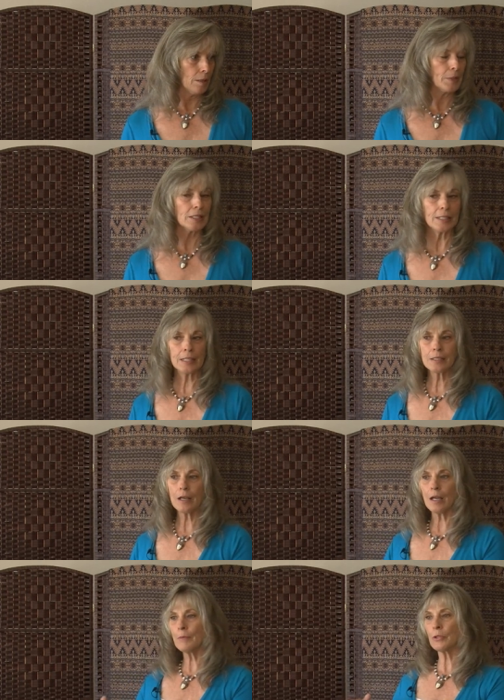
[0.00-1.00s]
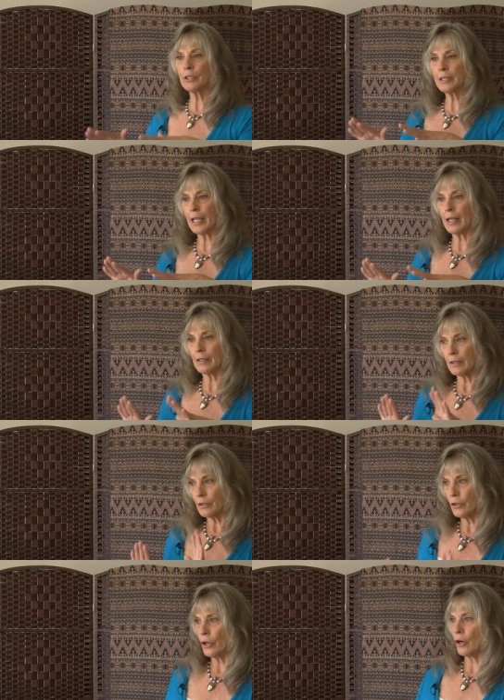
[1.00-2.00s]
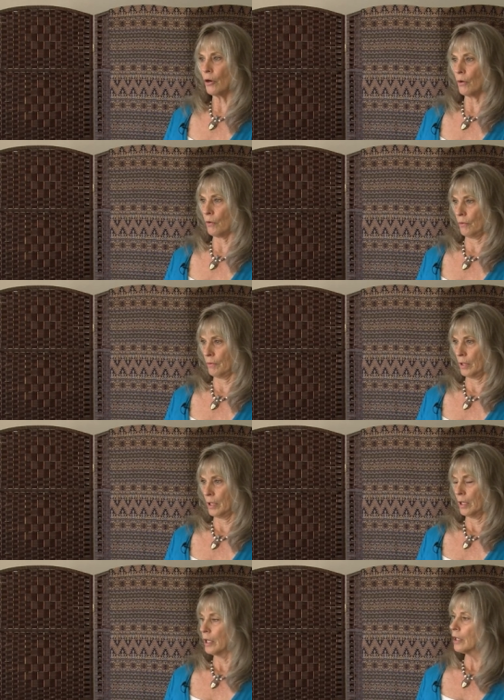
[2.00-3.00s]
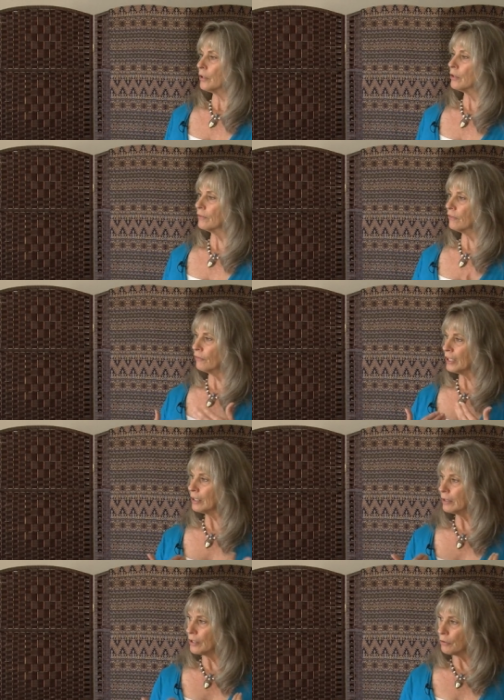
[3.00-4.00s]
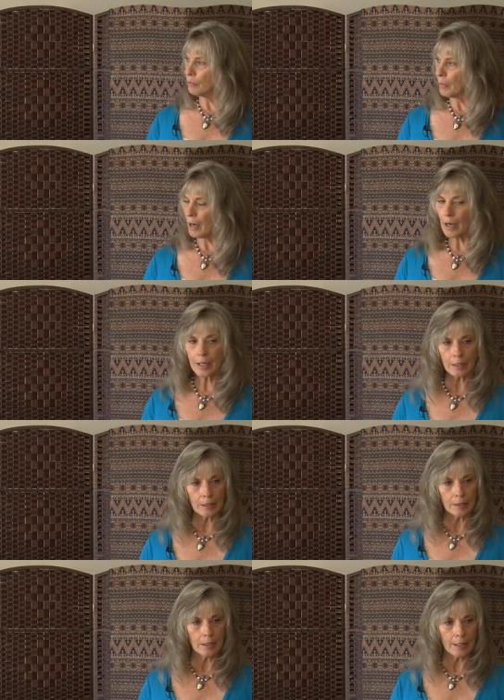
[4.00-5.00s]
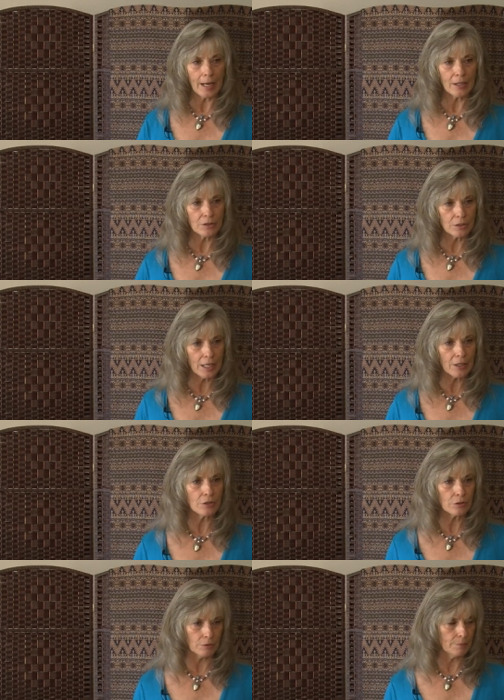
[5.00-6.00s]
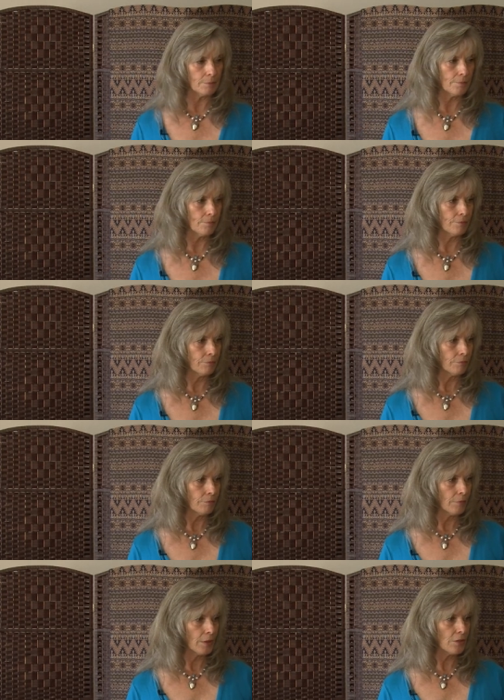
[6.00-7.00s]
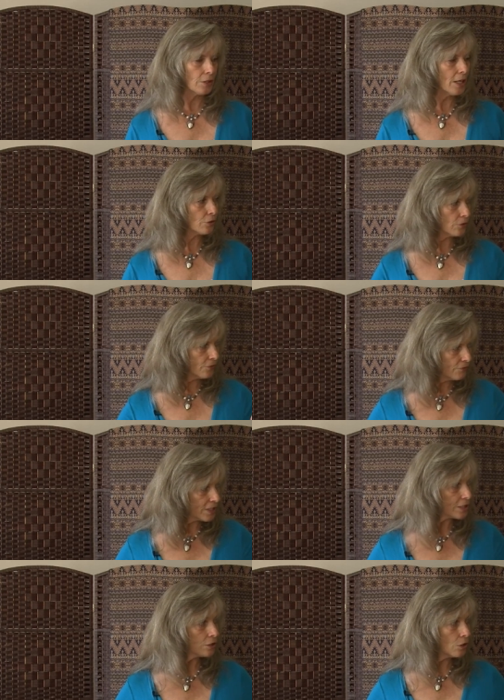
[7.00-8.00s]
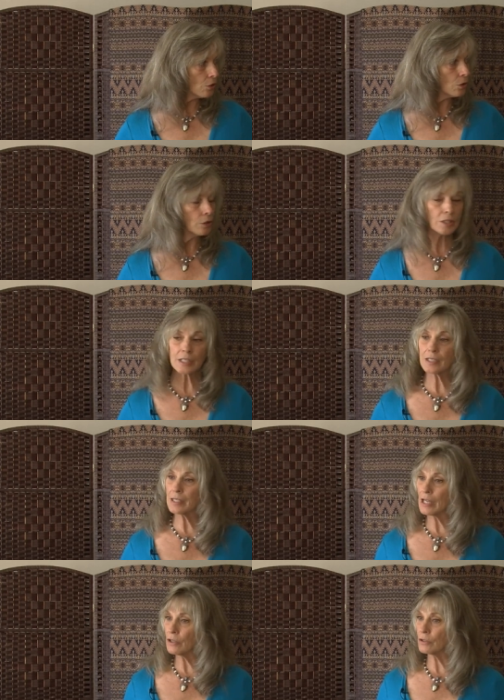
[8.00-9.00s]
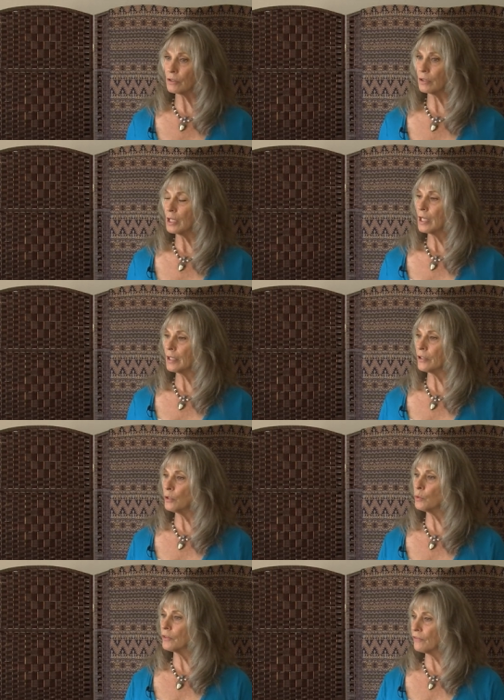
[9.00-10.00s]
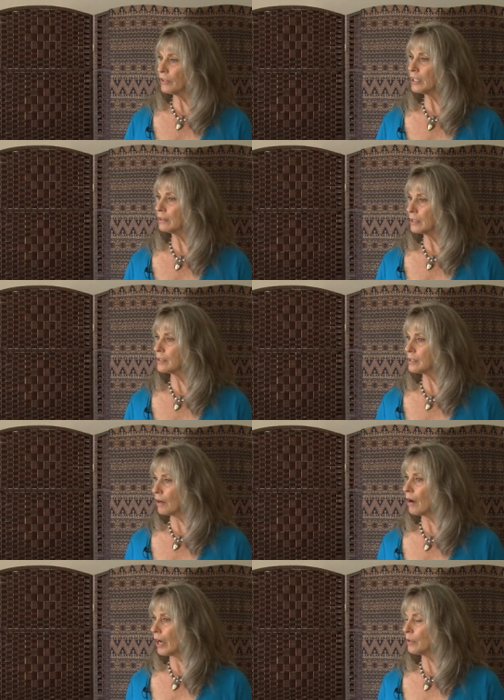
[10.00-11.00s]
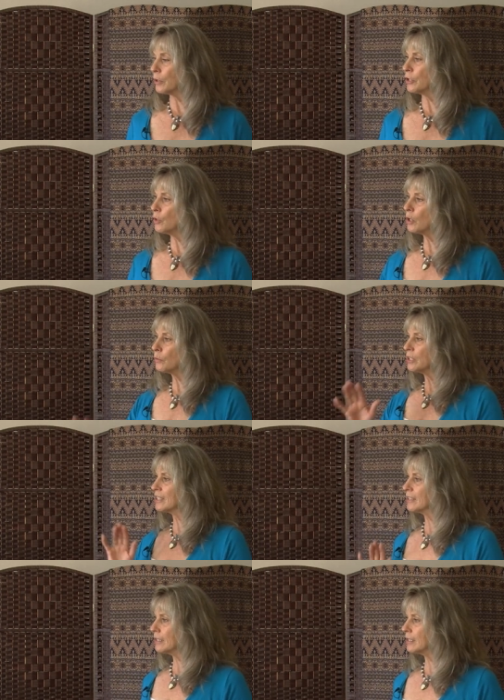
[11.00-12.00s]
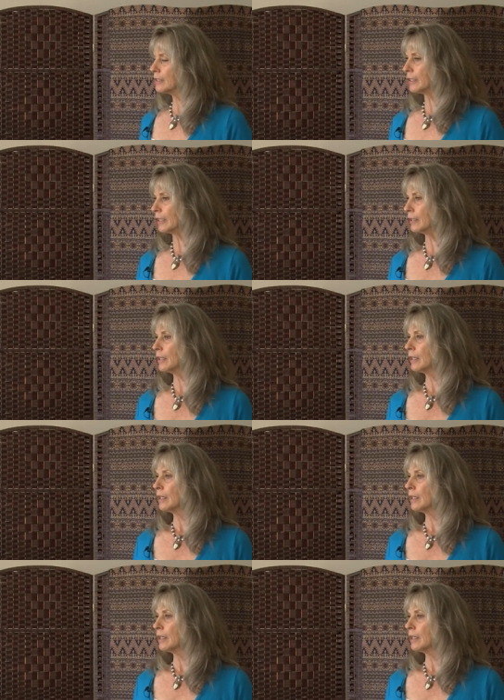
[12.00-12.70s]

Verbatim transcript: Because anytime you're in that no, you can feel in your body an agitation. There's an actual physical sensation that you will feel inside when you are resisting